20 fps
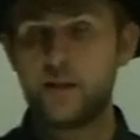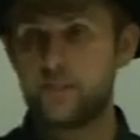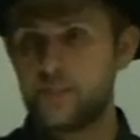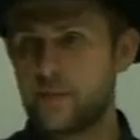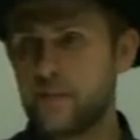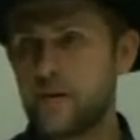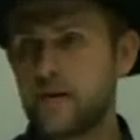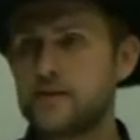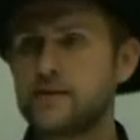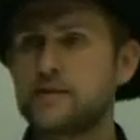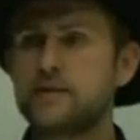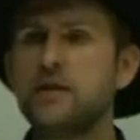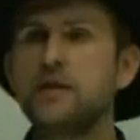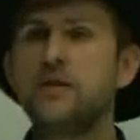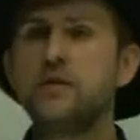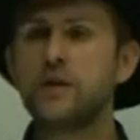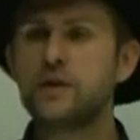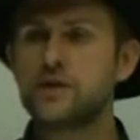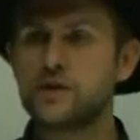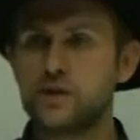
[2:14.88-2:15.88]
develop a
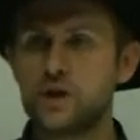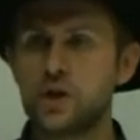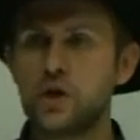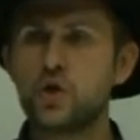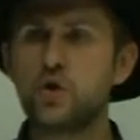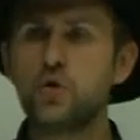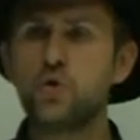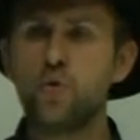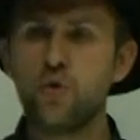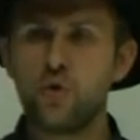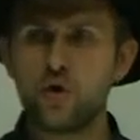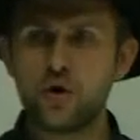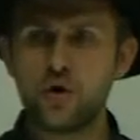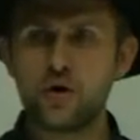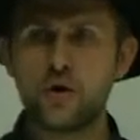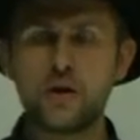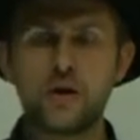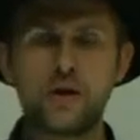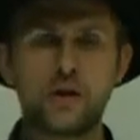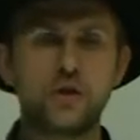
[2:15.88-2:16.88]
better skill, it's
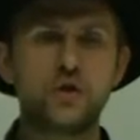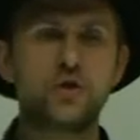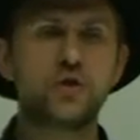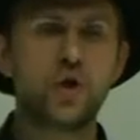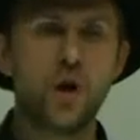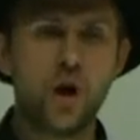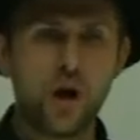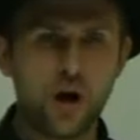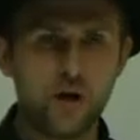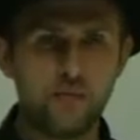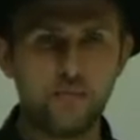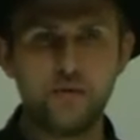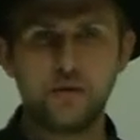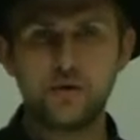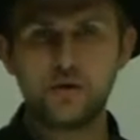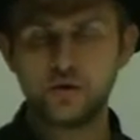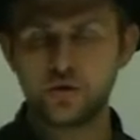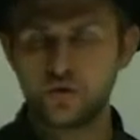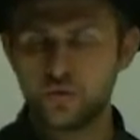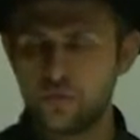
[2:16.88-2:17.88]
your
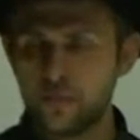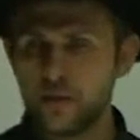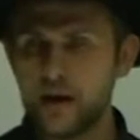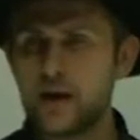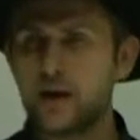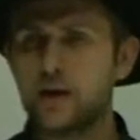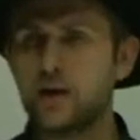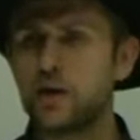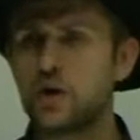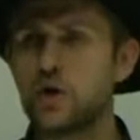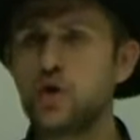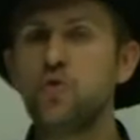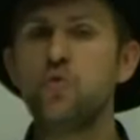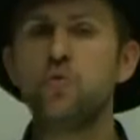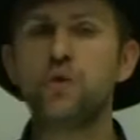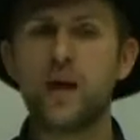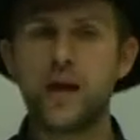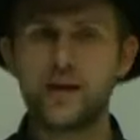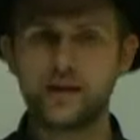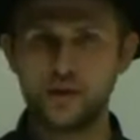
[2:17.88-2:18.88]
job to make
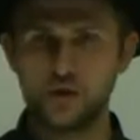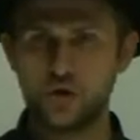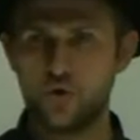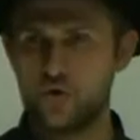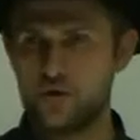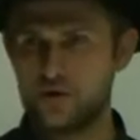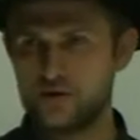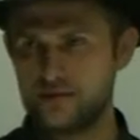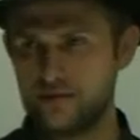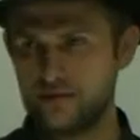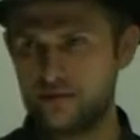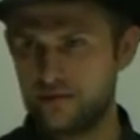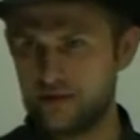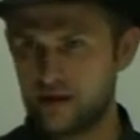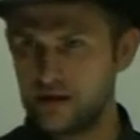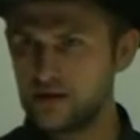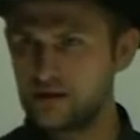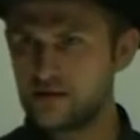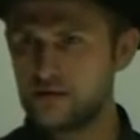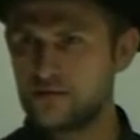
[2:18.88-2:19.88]
new
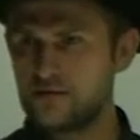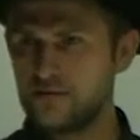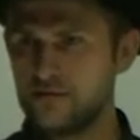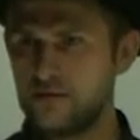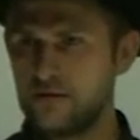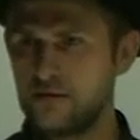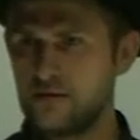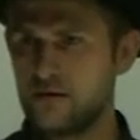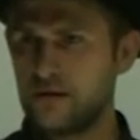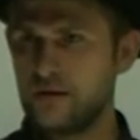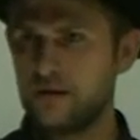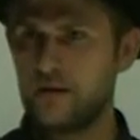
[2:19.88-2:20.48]
categories of things.